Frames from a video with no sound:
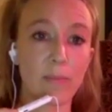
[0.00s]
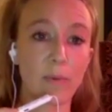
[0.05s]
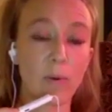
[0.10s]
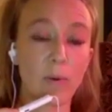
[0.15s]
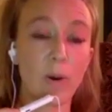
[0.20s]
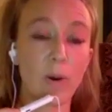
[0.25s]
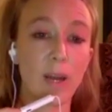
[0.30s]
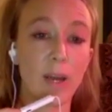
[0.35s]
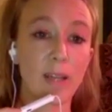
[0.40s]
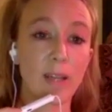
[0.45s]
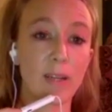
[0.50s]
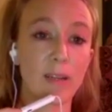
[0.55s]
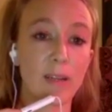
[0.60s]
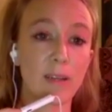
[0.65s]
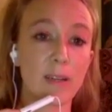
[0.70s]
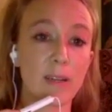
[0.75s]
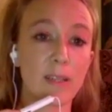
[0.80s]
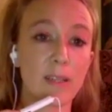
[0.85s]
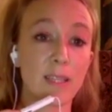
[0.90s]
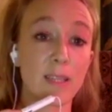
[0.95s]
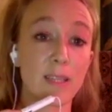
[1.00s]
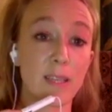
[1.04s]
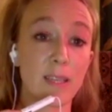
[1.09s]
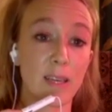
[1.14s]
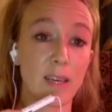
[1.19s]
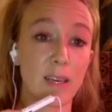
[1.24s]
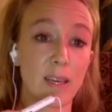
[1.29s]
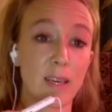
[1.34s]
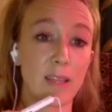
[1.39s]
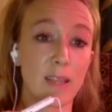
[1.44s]
quite
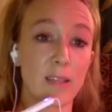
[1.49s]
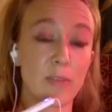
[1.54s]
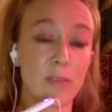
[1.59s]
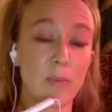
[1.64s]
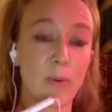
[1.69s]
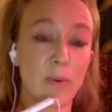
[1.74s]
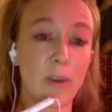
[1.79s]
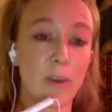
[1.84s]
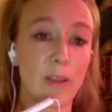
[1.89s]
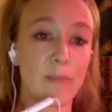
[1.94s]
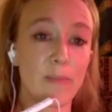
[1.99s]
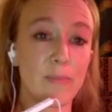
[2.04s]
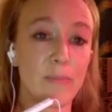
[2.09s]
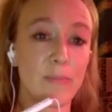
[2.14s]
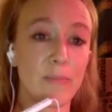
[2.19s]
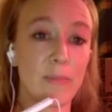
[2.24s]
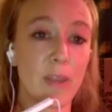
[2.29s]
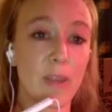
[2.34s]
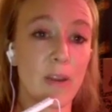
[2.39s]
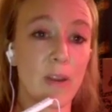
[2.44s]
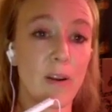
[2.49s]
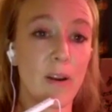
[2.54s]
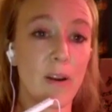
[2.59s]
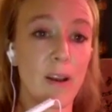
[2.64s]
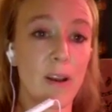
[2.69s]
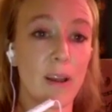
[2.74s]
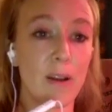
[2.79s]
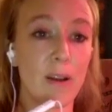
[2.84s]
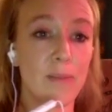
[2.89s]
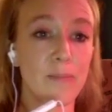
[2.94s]
sick at this point and
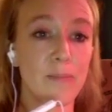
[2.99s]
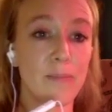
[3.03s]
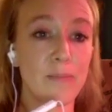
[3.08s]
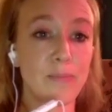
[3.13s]
hurting.